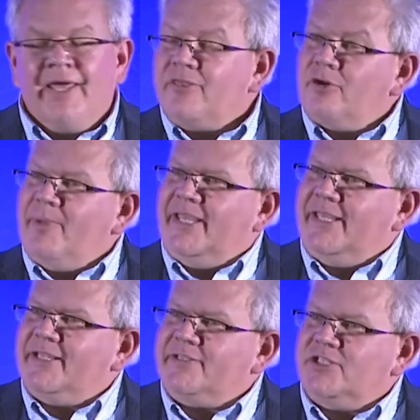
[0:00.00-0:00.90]
They're
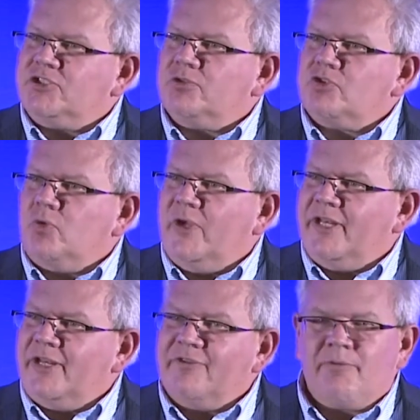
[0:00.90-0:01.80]
making a digital
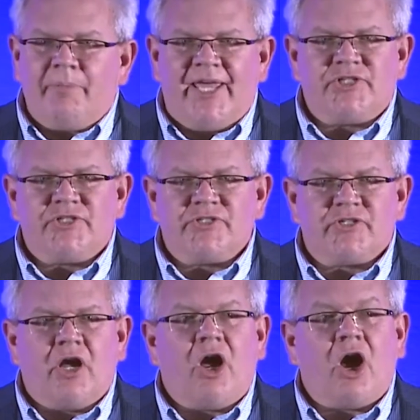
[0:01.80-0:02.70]
twin of a
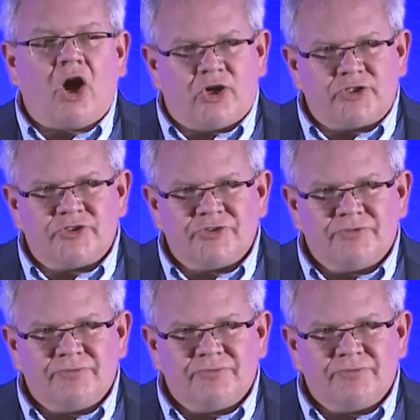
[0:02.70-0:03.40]
patient's heart.